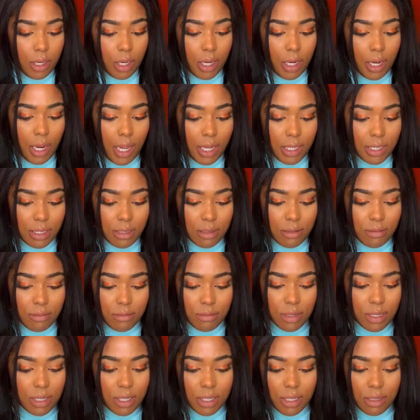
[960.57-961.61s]
it
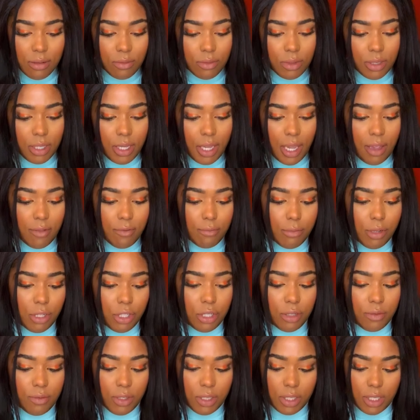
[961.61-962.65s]
doesn't really have
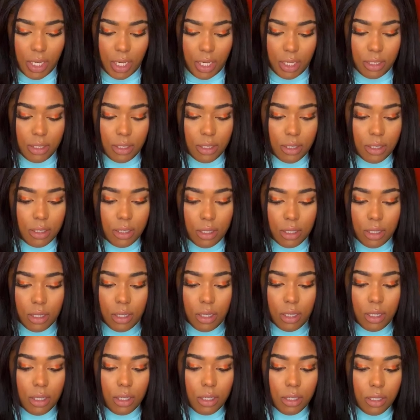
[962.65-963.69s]
much of a taste.
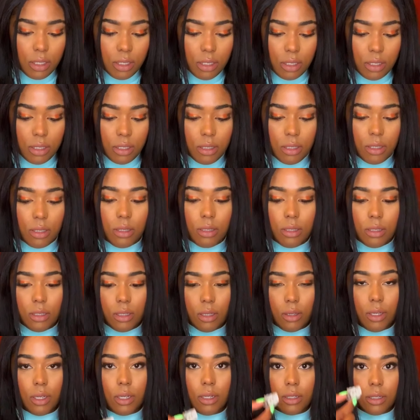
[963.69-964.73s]

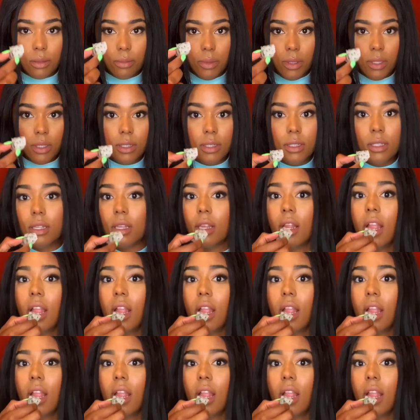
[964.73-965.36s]
So here's a piece.